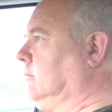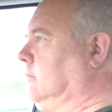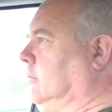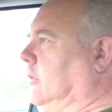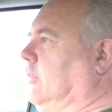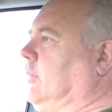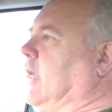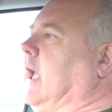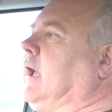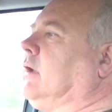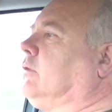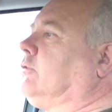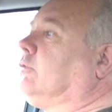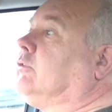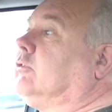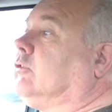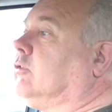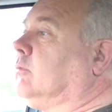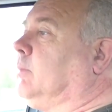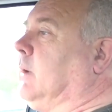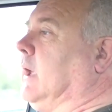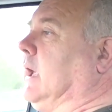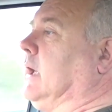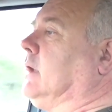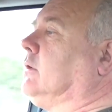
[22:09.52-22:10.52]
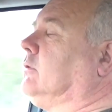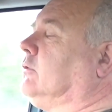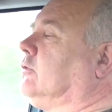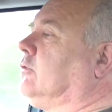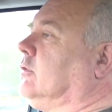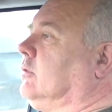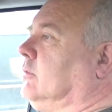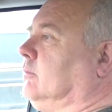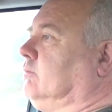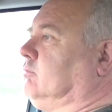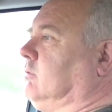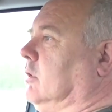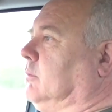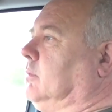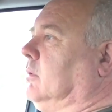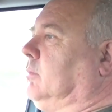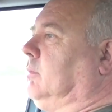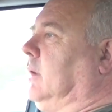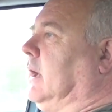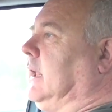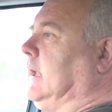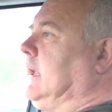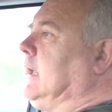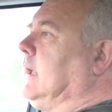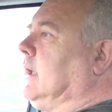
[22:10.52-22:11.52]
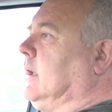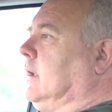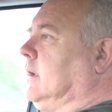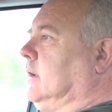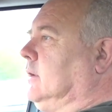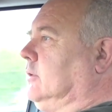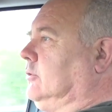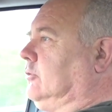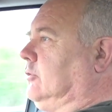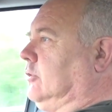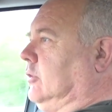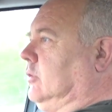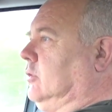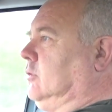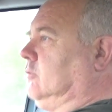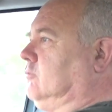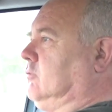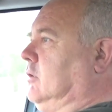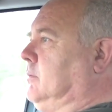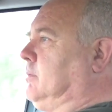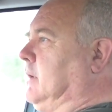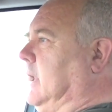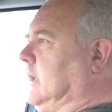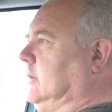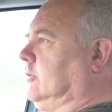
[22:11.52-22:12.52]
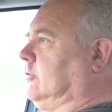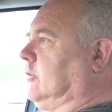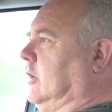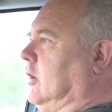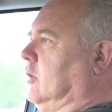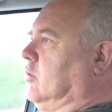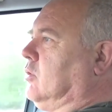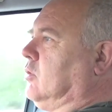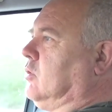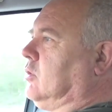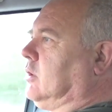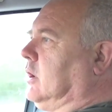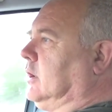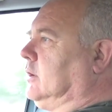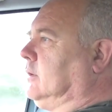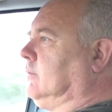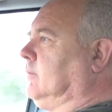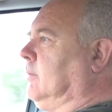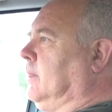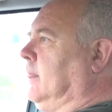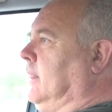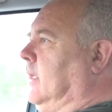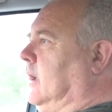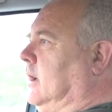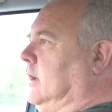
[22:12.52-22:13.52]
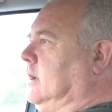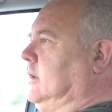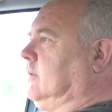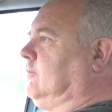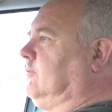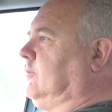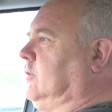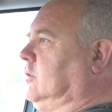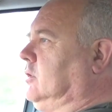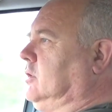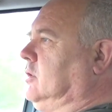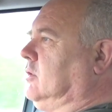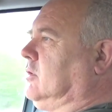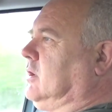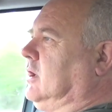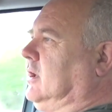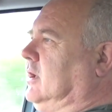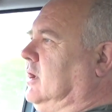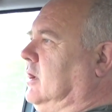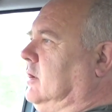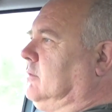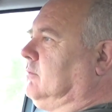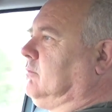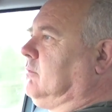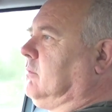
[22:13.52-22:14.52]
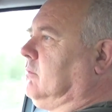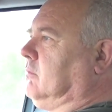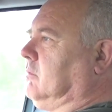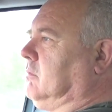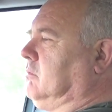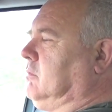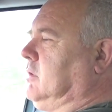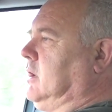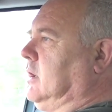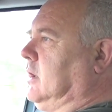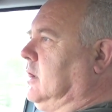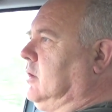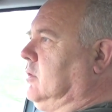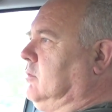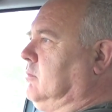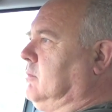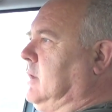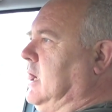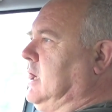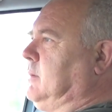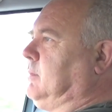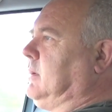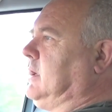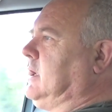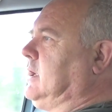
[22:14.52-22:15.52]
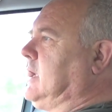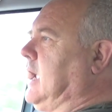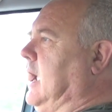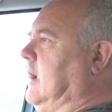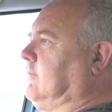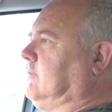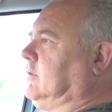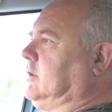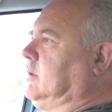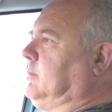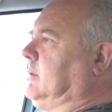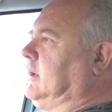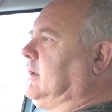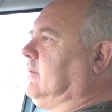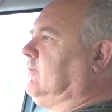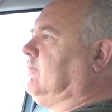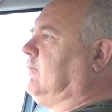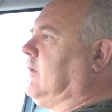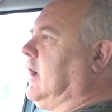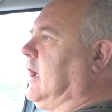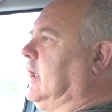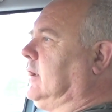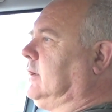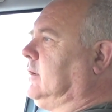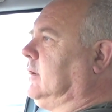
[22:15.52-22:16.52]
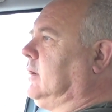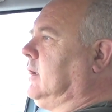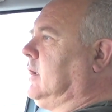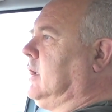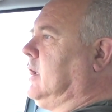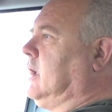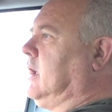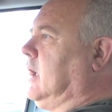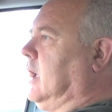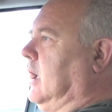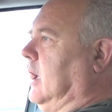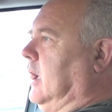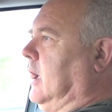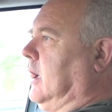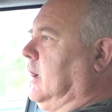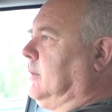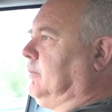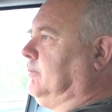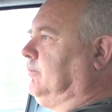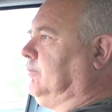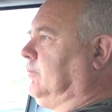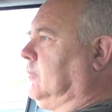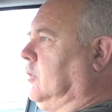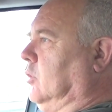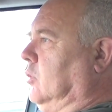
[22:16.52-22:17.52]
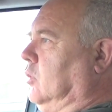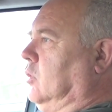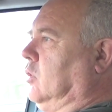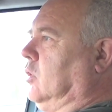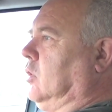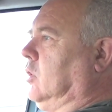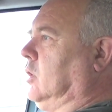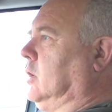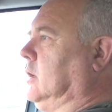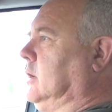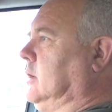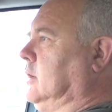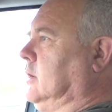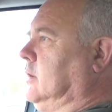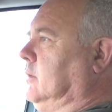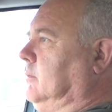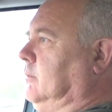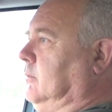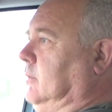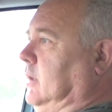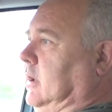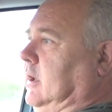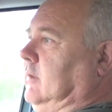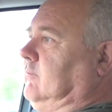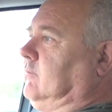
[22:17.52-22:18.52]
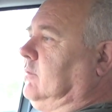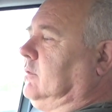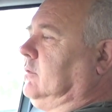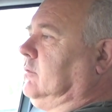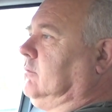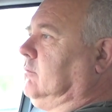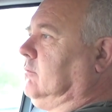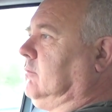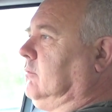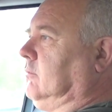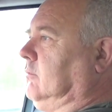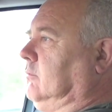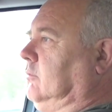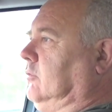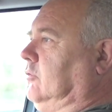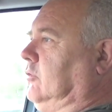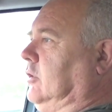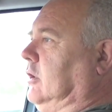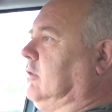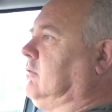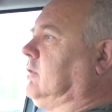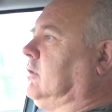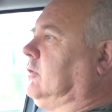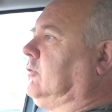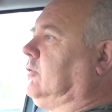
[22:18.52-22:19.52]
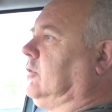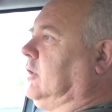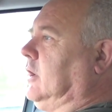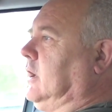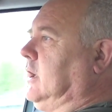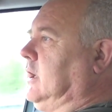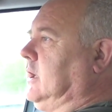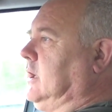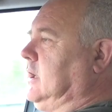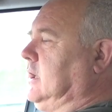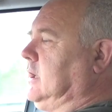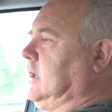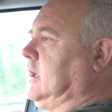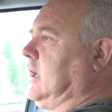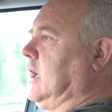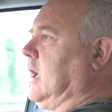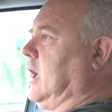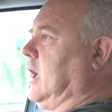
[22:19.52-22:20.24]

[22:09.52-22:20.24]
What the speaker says: thousands of pounds probably to replace that organ. And if you're looking at maybe having a bit of fun, or even seriously